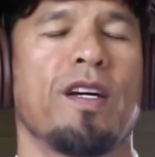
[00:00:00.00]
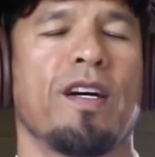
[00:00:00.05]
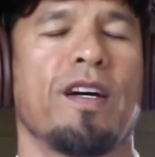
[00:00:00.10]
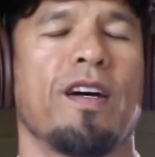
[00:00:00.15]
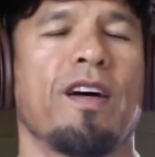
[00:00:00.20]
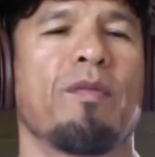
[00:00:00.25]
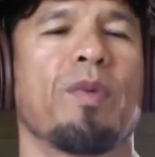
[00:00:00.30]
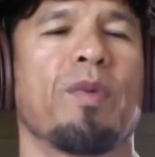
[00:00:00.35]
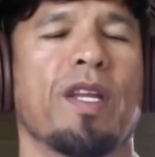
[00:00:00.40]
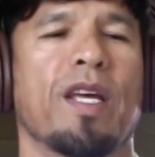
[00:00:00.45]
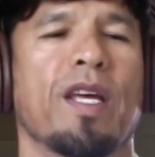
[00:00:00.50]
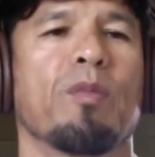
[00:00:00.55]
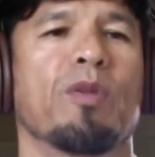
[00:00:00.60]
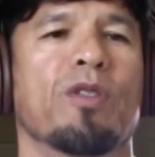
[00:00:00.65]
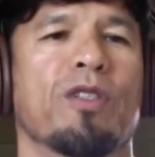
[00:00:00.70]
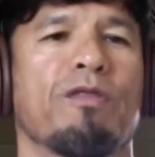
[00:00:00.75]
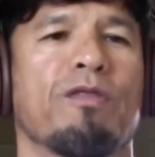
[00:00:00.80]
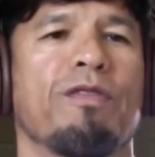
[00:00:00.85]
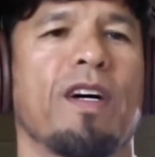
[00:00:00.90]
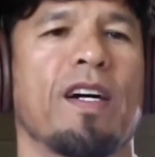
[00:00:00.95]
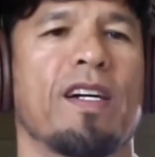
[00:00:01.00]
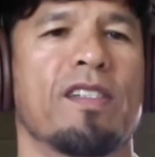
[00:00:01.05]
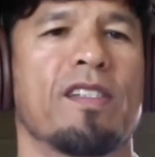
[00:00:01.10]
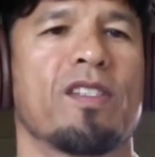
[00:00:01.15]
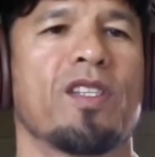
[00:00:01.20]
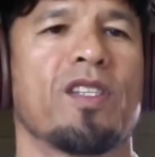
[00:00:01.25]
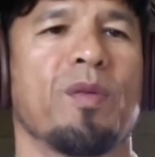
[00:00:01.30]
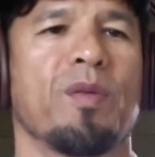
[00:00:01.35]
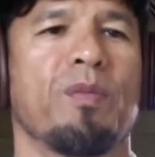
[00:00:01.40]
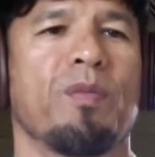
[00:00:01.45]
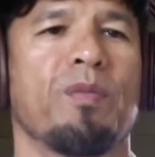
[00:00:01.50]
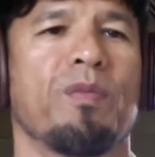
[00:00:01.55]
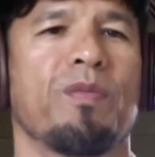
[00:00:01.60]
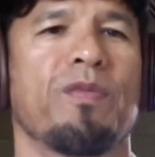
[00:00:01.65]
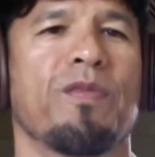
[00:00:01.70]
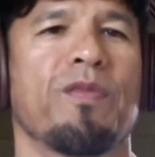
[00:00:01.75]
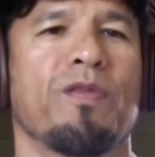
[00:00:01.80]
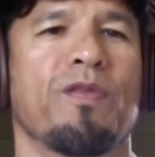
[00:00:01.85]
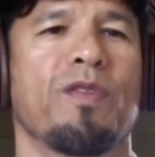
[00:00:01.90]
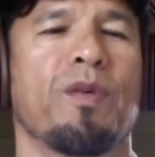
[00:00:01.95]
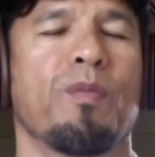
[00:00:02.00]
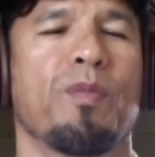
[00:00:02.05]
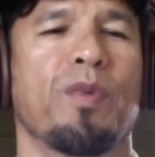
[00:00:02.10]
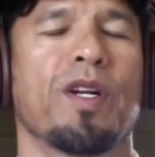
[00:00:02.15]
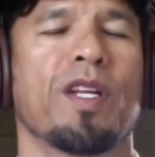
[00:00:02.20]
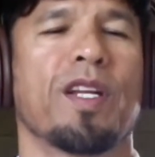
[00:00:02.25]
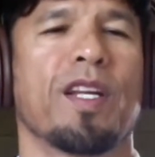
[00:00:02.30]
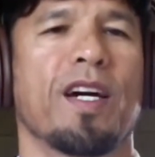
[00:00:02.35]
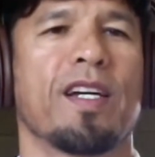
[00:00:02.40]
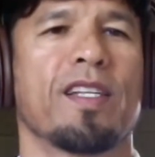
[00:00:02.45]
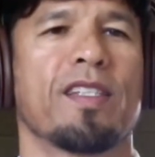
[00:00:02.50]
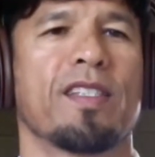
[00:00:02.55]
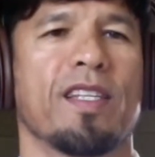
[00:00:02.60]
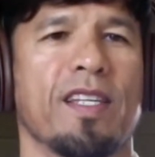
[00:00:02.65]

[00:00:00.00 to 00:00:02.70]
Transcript: I've been able to find some, some pretty nice